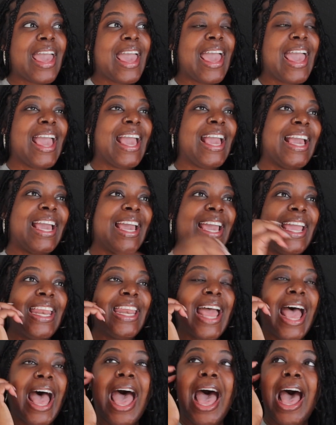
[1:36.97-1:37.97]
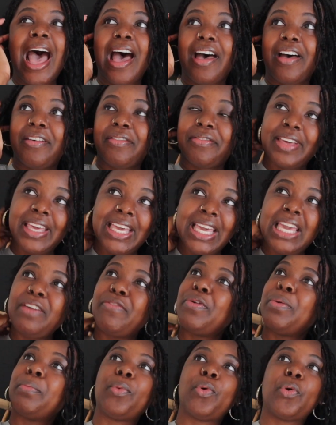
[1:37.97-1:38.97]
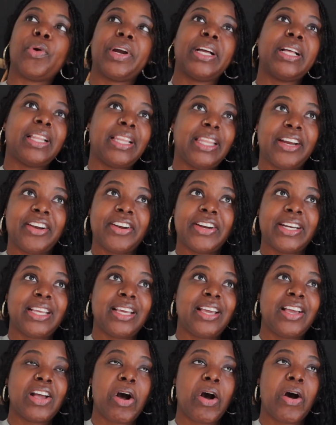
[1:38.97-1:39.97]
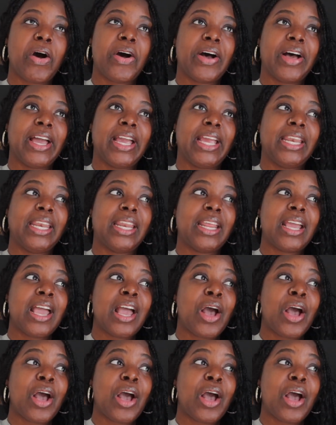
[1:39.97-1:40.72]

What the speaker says: and I have even more clarity on